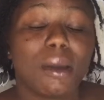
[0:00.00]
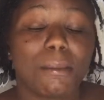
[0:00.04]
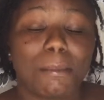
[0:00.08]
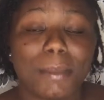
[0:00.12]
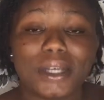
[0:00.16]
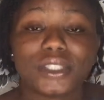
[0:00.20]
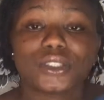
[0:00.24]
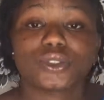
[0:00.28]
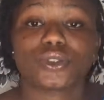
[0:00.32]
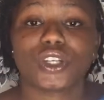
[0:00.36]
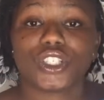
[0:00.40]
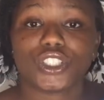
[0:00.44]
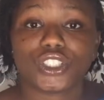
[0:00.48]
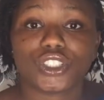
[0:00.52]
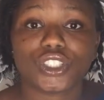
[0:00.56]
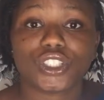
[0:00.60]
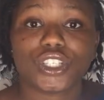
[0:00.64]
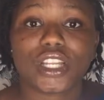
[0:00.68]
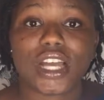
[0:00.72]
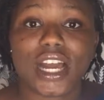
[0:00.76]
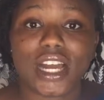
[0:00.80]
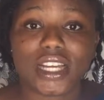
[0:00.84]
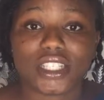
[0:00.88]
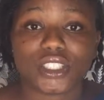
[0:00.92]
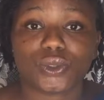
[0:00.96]
past question
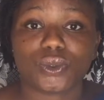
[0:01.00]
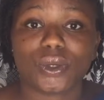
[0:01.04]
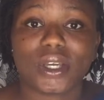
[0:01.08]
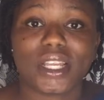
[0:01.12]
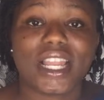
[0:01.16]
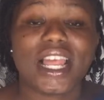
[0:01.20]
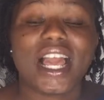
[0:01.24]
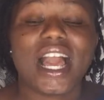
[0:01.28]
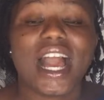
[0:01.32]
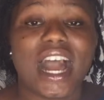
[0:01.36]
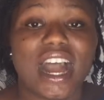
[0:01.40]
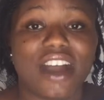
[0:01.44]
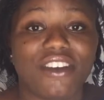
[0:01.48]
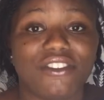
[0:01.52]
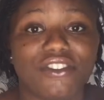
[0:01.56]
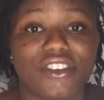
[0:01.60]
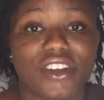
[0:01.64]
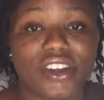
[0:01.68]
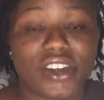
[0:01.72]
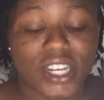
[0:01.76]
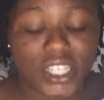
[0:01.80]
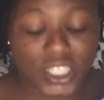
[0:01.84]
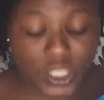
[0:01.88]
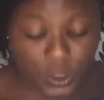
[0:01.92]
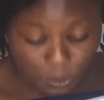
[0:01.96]
as well are
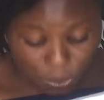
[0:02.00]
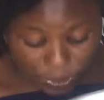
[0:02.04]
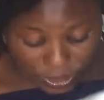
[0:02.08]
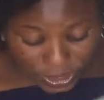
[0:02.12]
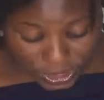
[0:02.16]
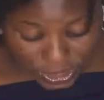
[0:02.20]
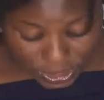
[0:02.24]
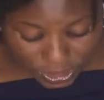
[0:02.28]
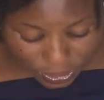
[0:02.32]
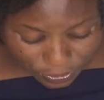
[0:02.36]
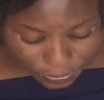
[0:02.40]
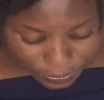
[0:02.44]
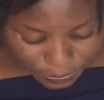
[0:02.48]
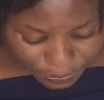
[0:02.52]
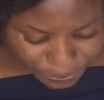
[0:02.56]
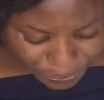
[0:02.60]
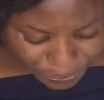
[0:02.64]
very expensive.